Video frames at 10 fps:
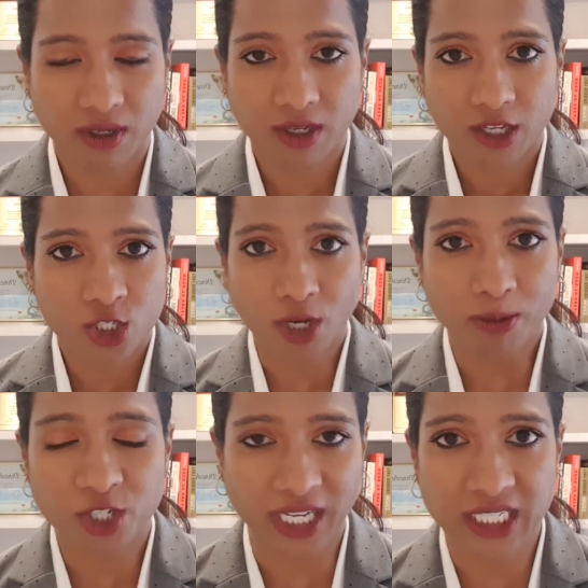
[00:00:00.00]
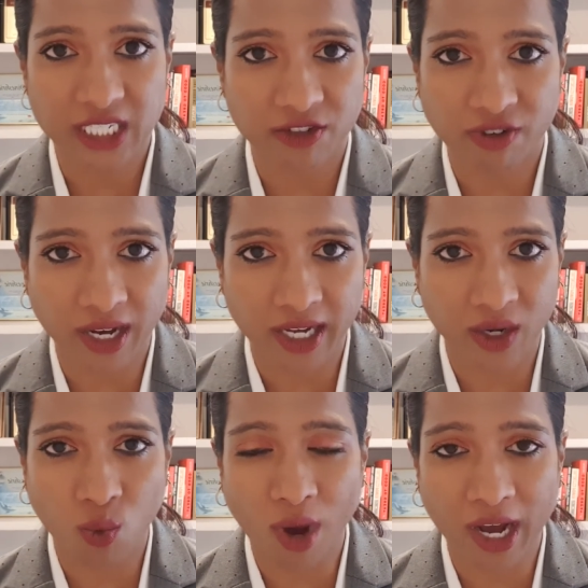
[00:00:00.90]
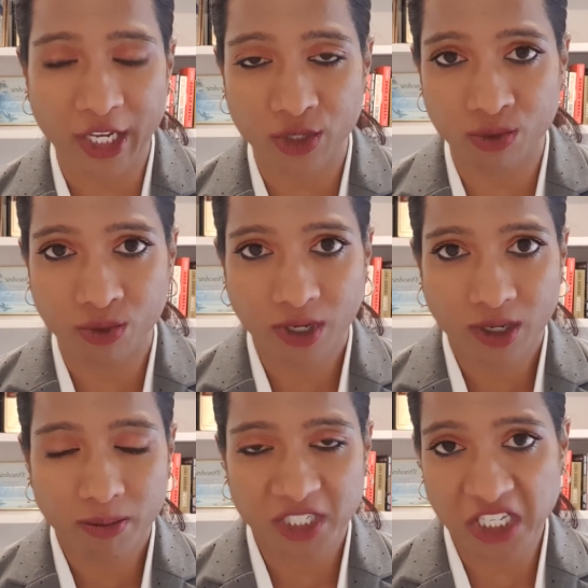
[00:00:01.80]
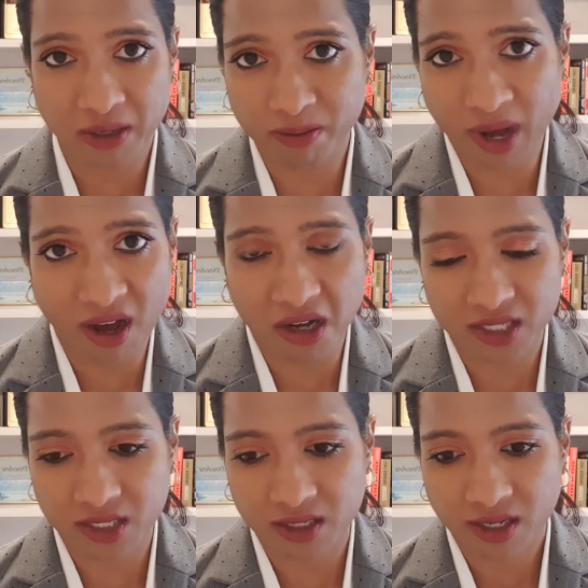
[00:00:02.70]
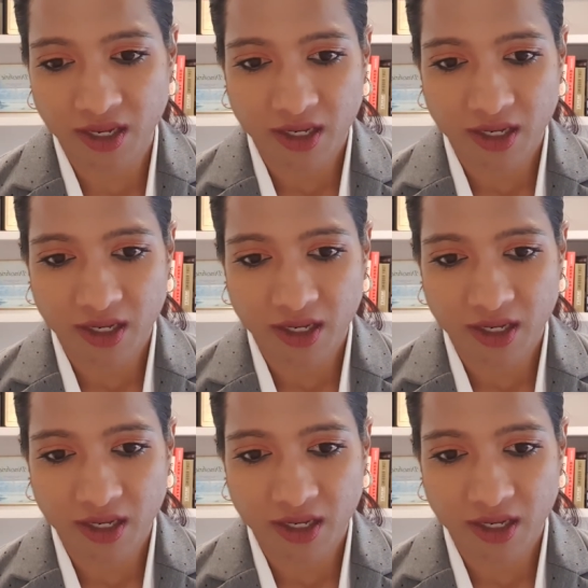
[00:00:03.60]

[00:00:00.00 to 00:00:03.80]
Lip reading: Stop justifying why you didn't pass